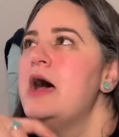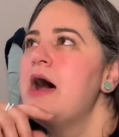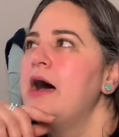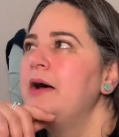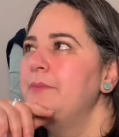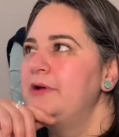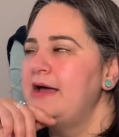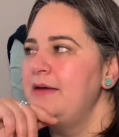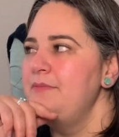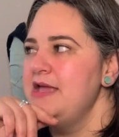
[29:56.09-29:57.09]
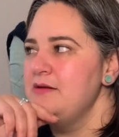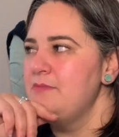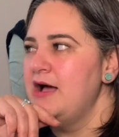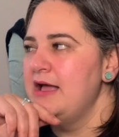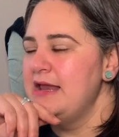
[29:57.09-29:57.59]
but I made
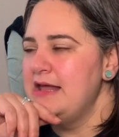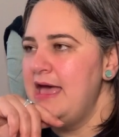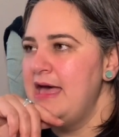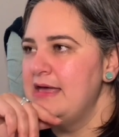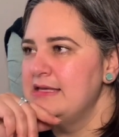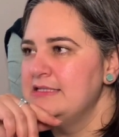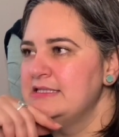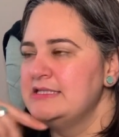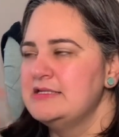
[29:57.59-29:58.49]
mine as